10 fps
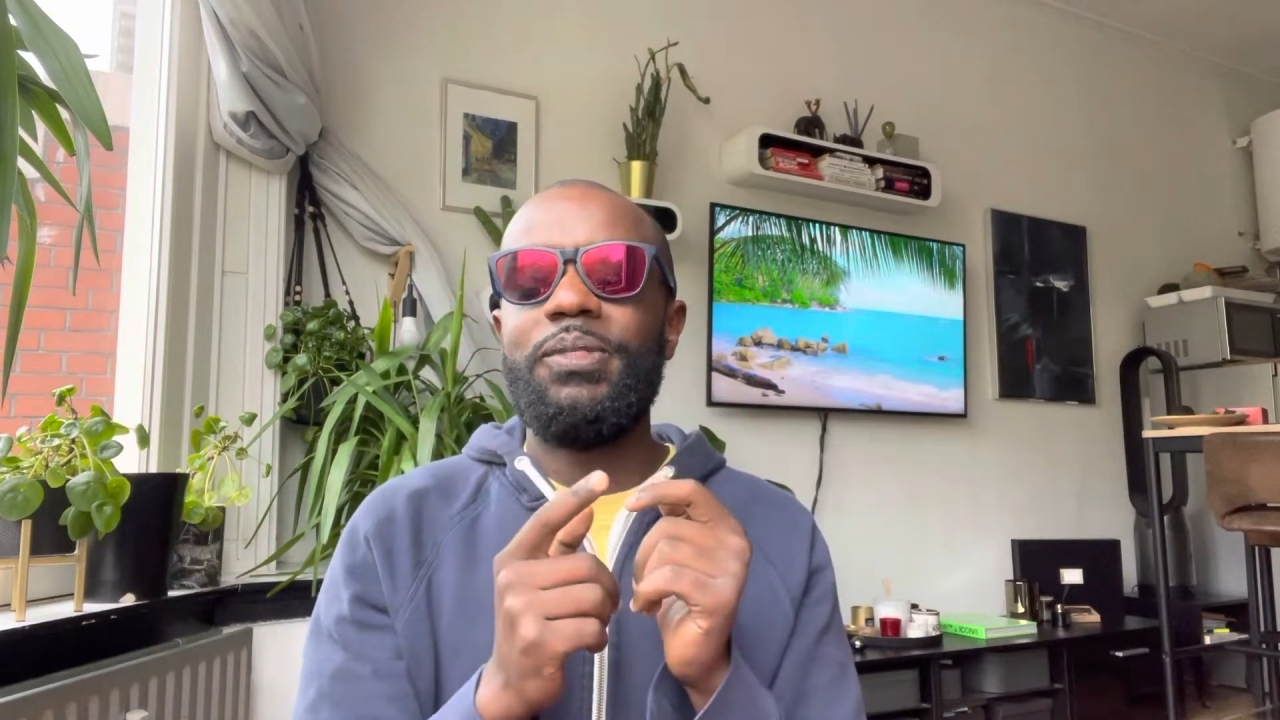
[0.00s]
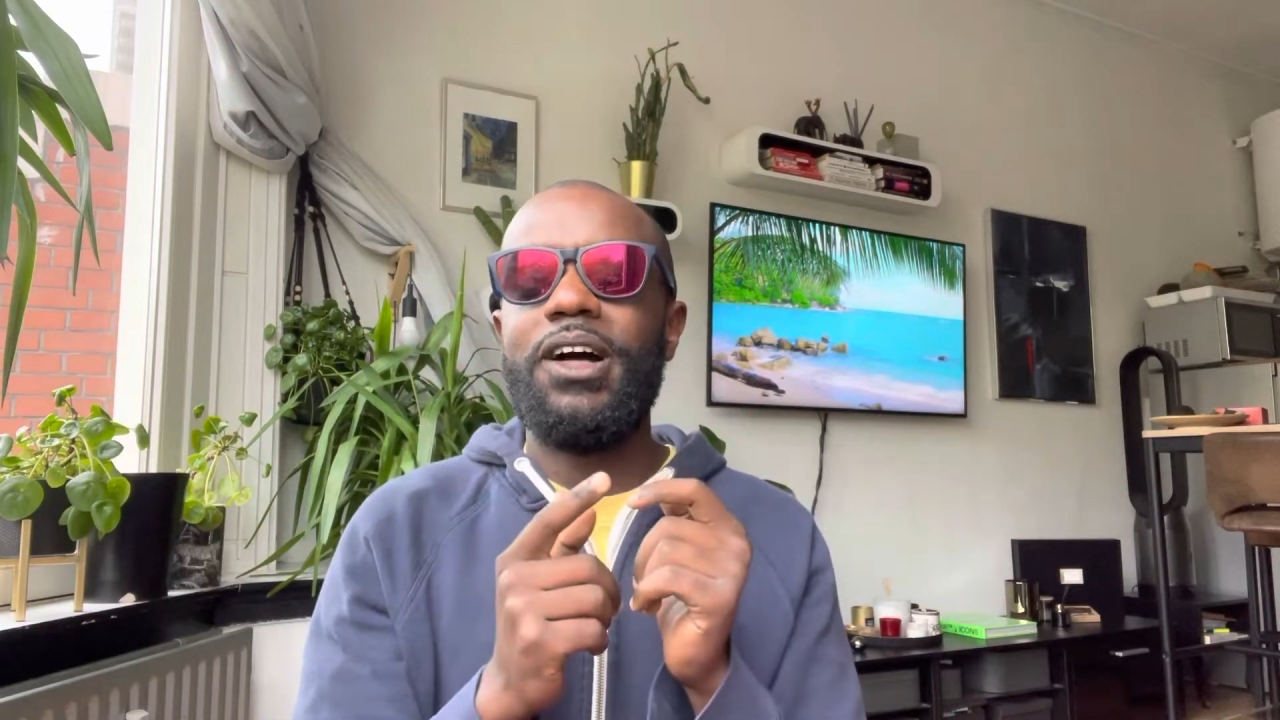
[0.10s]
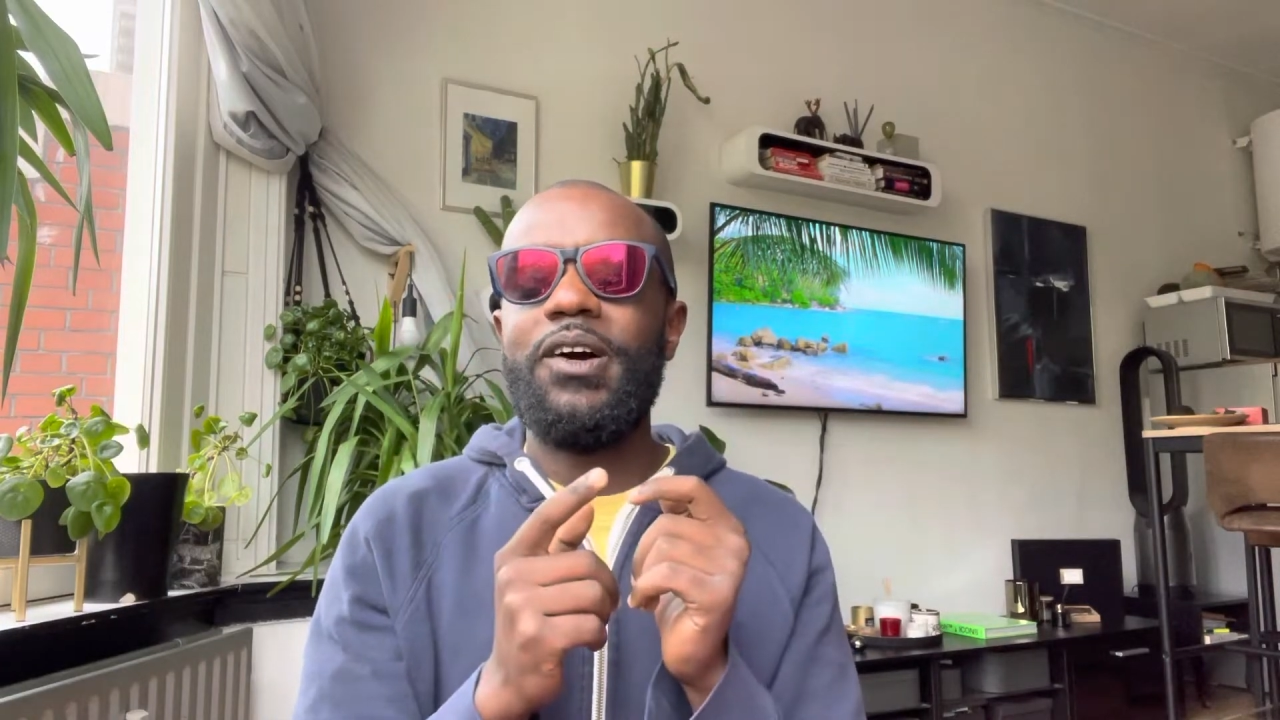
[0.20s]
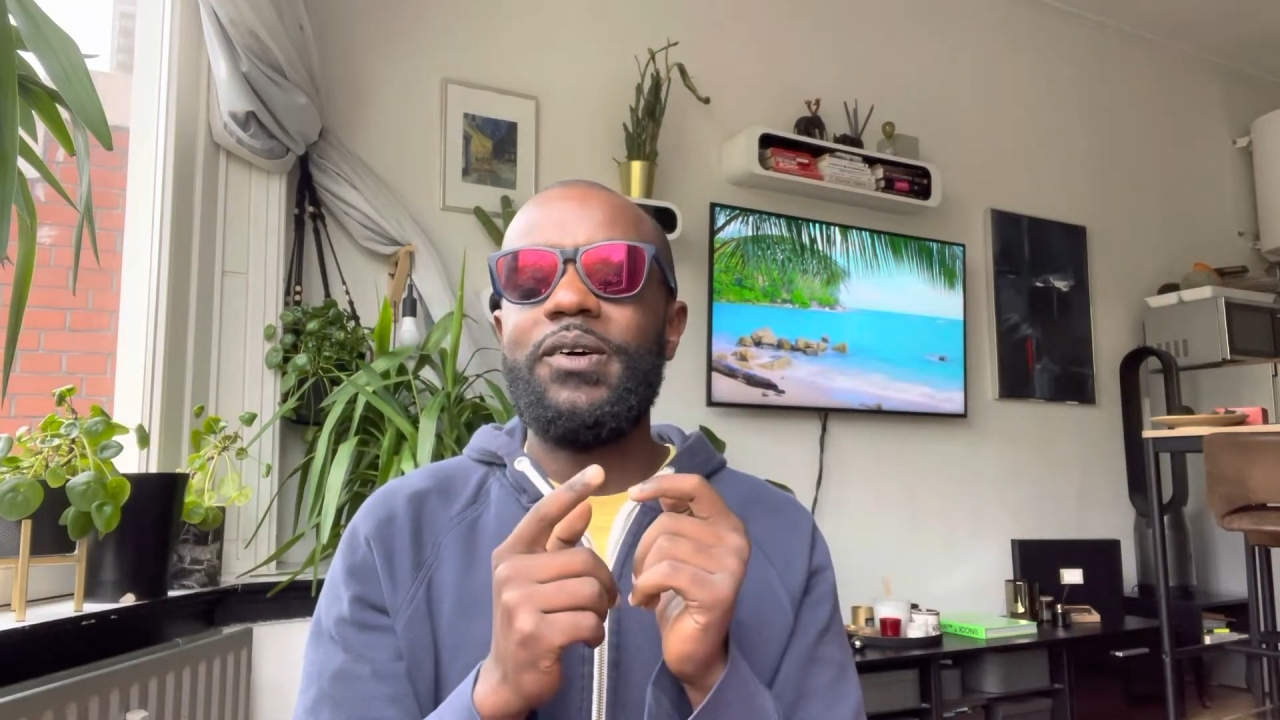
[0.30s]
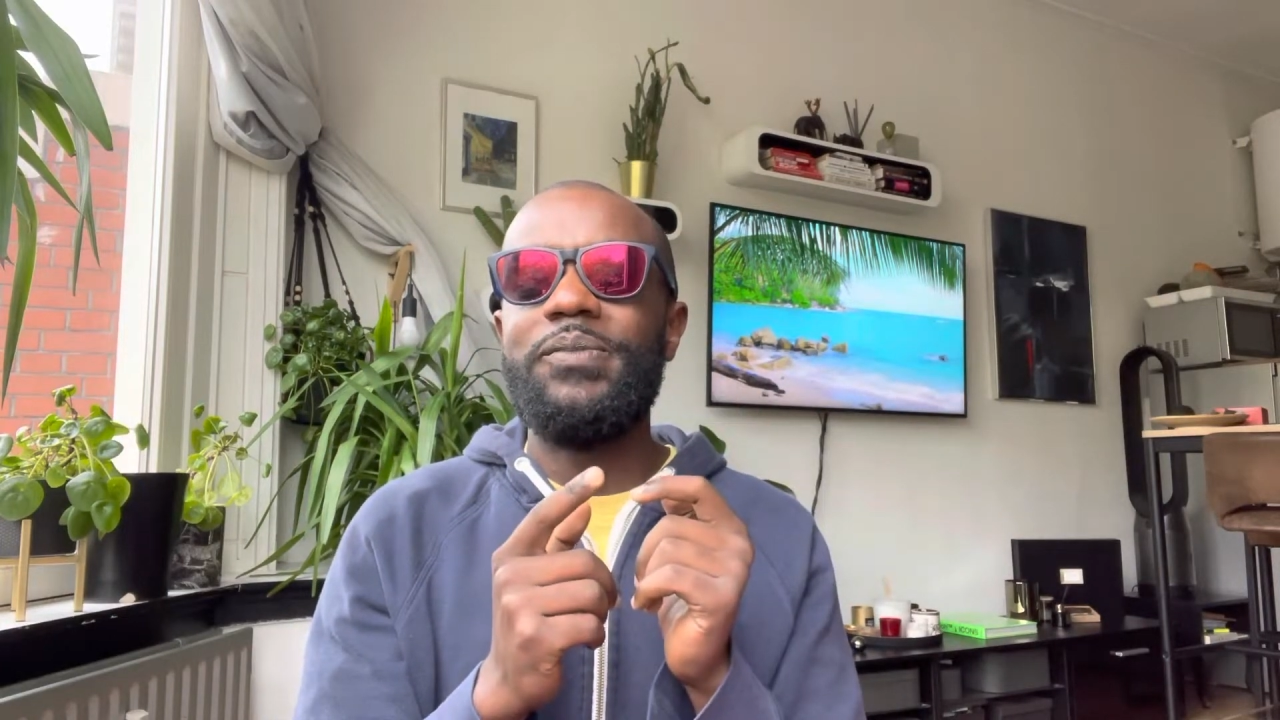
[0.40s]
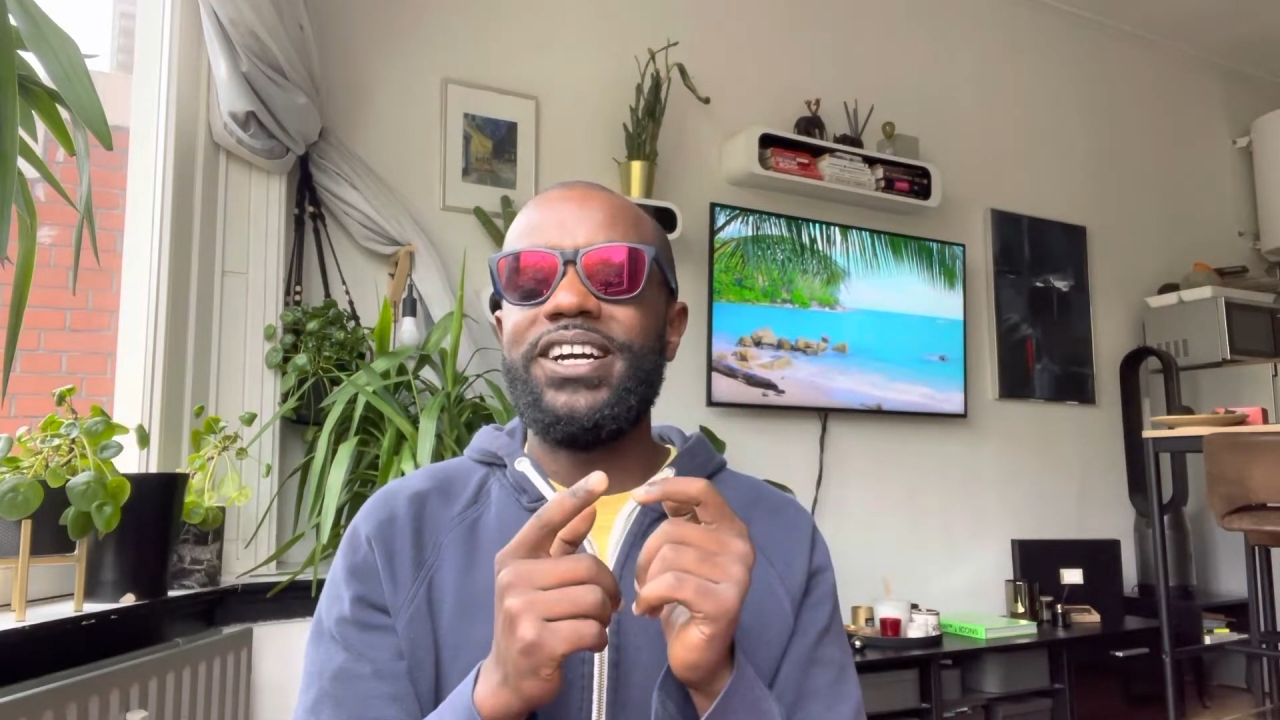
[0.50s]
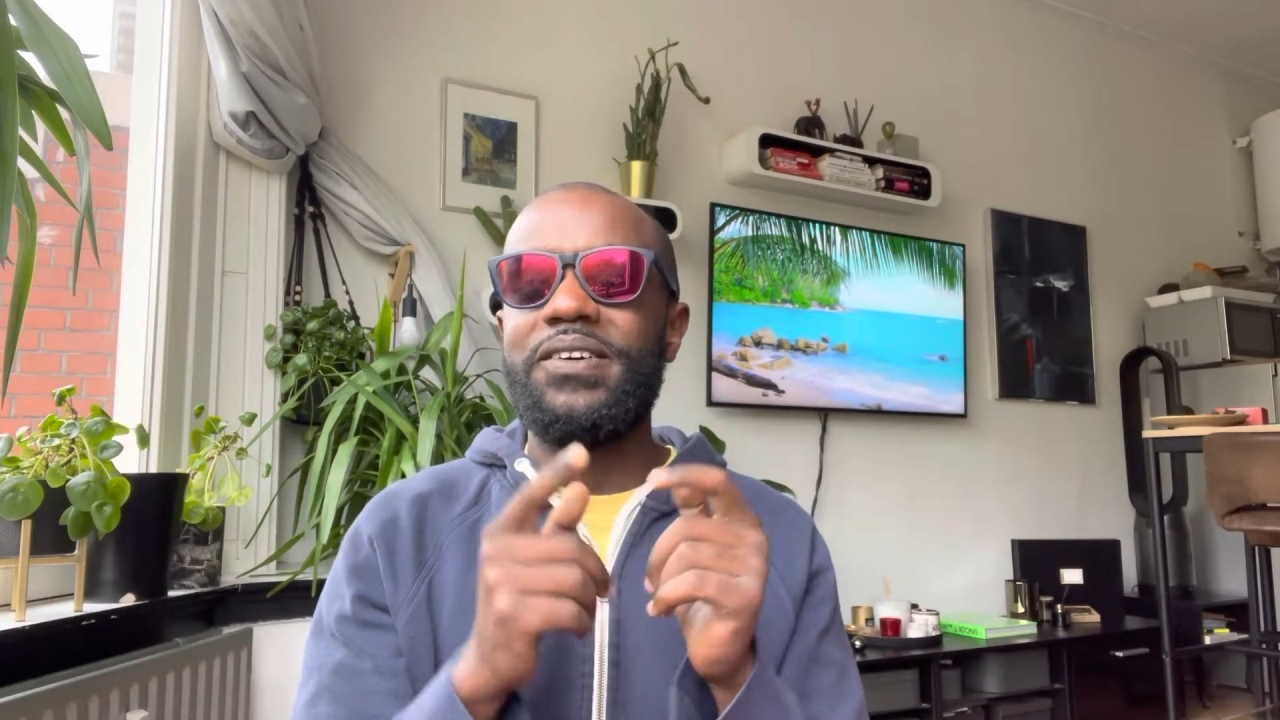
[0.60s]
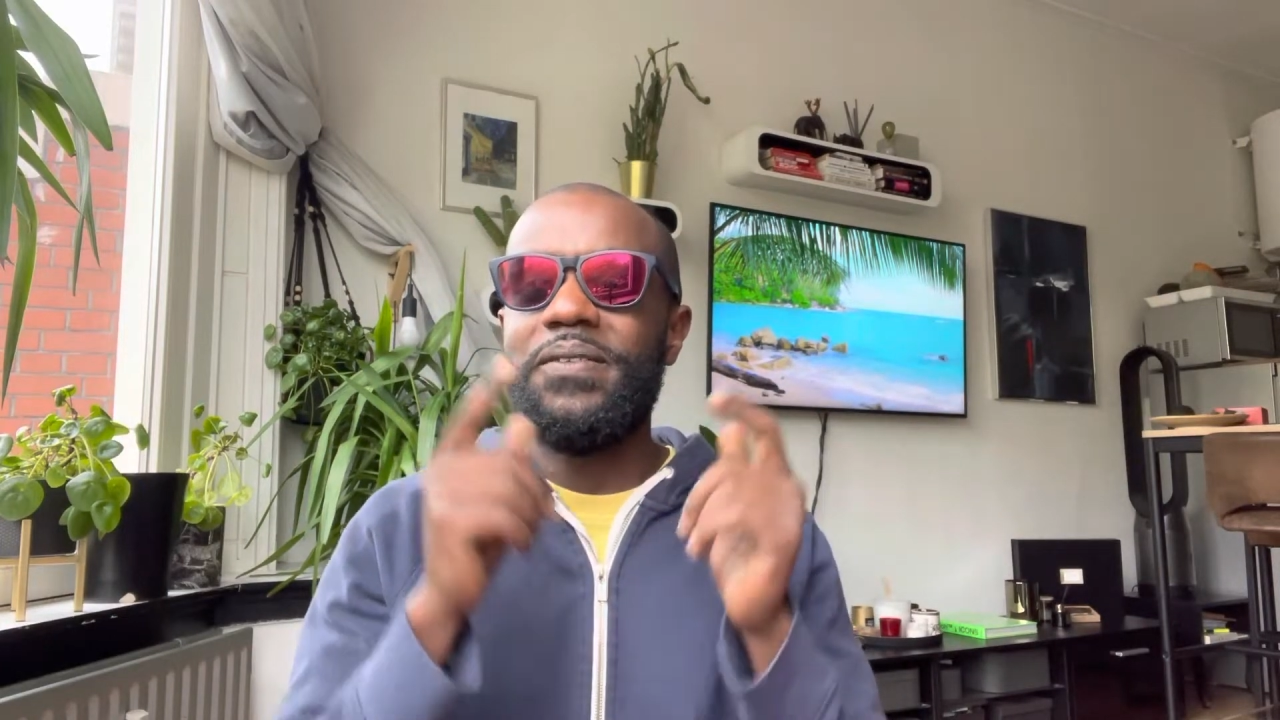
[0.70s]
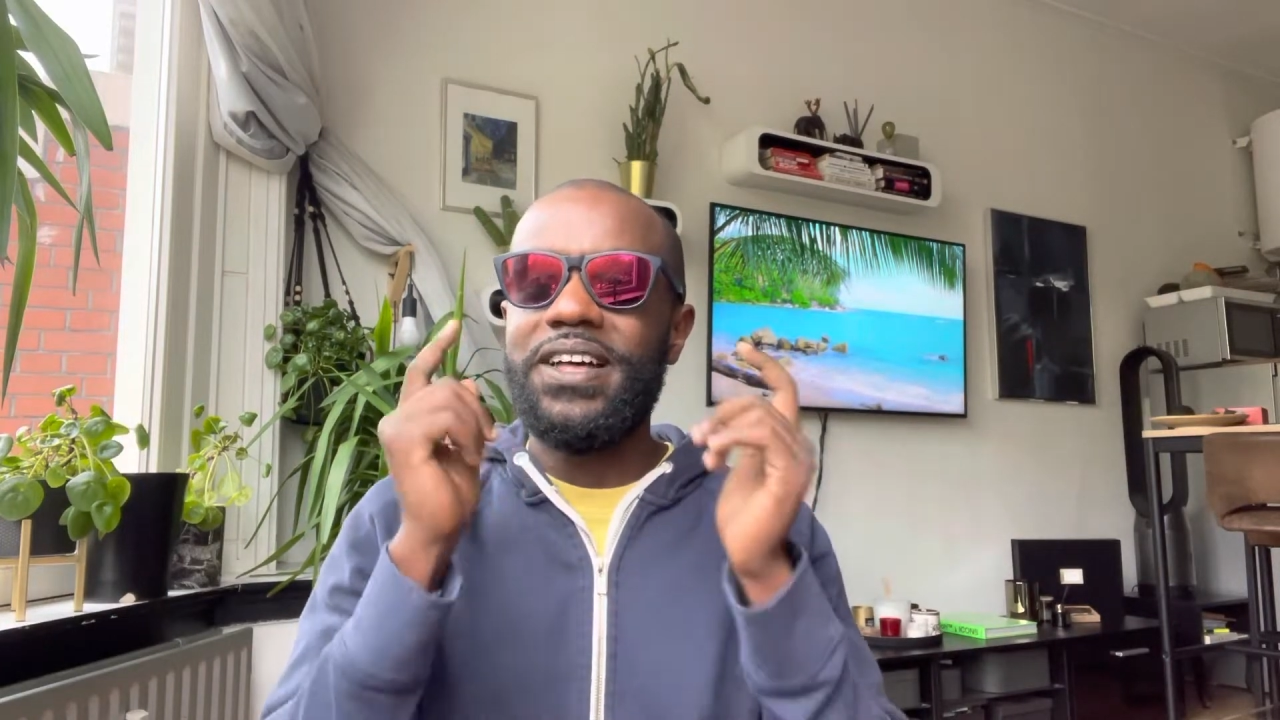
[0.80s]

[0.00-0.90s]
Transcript: Oh my god,